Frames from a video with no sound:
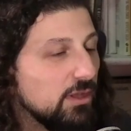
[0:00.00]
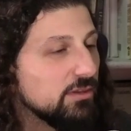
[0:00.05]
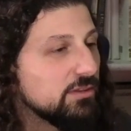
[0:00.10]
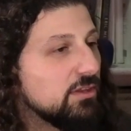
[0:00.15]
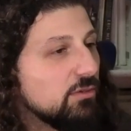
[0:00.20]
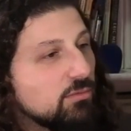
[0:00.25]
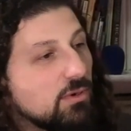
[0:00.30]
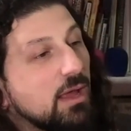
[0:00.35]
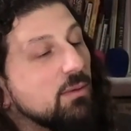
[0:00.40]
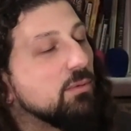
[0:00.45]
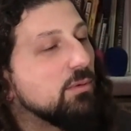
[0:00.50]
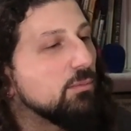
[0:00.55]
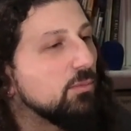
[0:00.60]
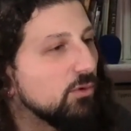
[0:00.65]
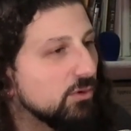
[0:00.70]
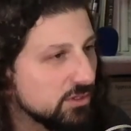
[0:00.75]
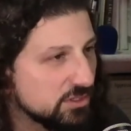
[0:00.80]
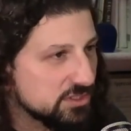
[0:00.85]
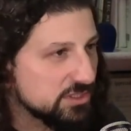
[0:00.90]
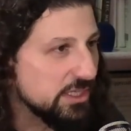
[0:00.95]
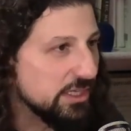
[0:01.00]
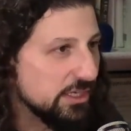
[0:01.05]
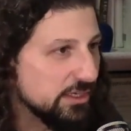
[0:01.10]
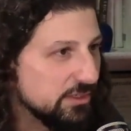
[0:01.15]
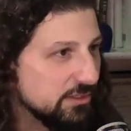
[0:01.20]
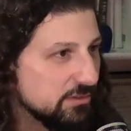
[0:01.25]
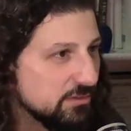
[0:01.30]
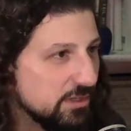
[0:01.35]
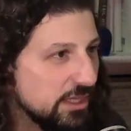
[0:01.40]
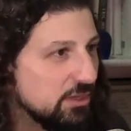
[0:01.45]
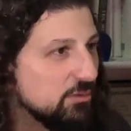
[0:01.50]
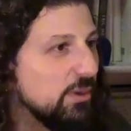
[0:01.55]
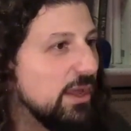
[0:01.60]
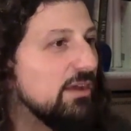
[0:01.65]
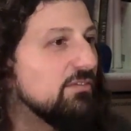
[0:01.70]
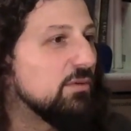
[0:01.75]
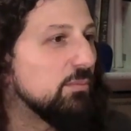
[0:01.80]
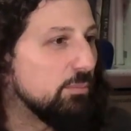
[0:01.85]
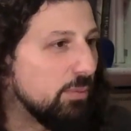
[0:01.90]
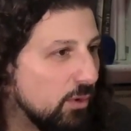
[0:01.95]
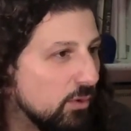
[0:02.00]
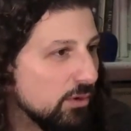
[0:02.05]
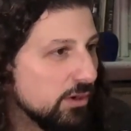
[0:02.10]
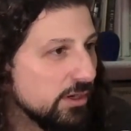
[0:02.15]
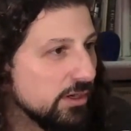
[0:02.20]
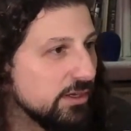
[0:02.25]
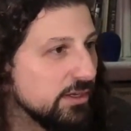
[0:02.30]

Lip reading: the Robert Morris thing. Like we have a board.